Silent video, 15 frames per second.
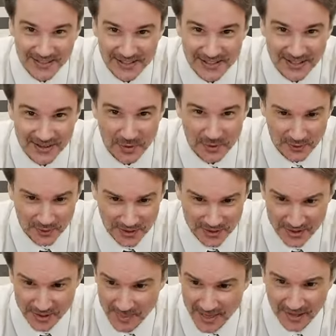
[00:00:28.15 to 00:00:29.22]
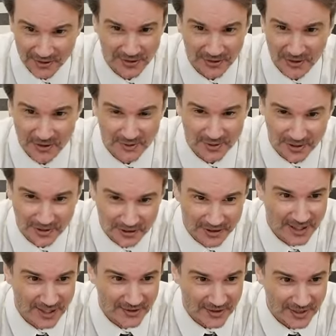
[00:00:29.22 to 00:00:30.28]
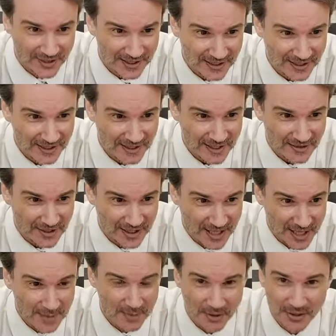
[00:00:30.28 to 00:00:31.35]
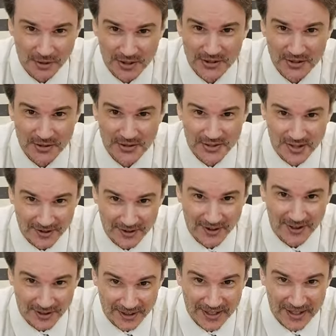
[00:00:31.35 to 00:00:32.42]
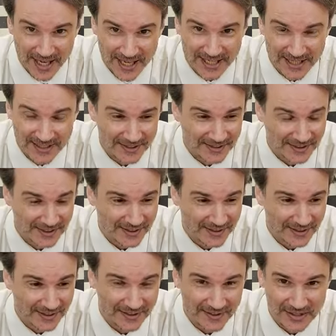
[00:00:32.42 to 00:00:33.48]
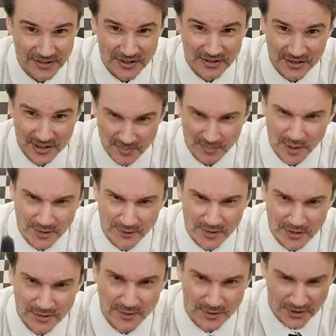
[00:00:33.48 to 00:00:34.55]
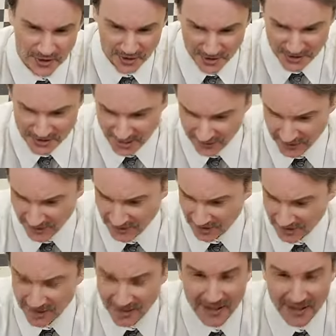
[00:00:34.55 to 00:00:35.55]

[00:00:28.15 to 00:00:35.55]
It looks like the flux capacitor is fluxing and the K-bar crystals are igniting, and that's a deep reference for the nerds out there.